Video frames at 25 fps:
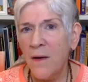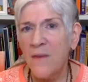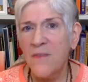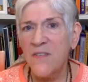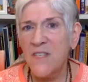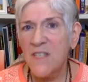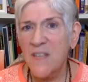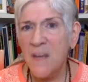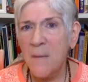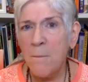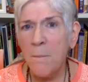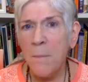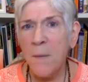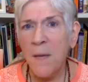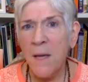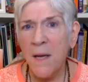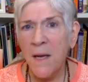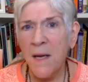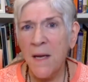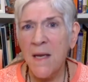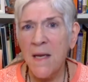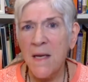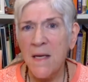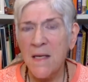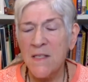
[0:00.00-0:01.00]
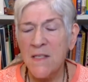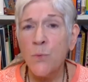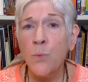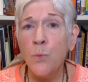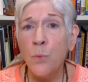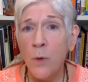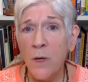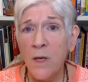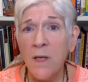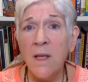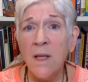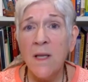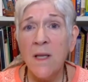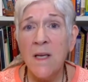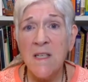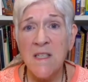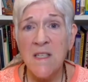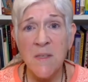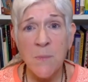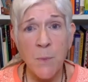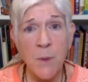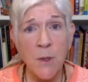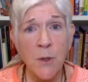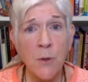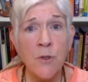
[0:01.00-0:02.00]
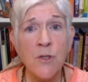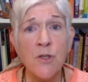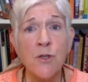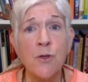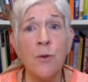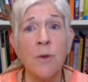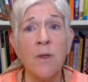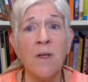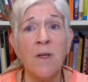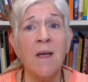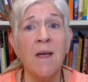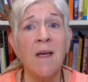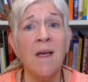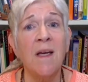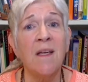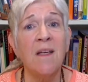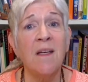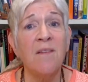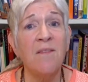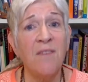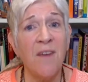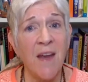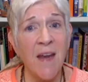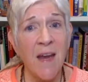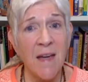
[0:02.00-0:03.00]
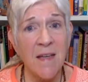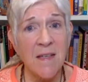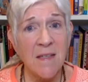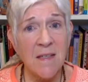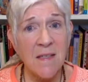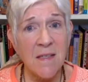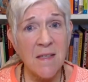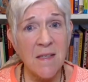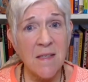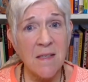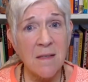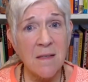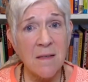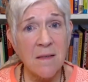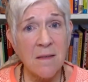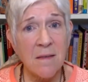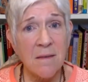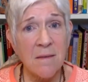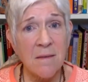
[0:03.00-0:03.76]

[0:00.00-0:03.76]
if somebody is really spiritually advanced.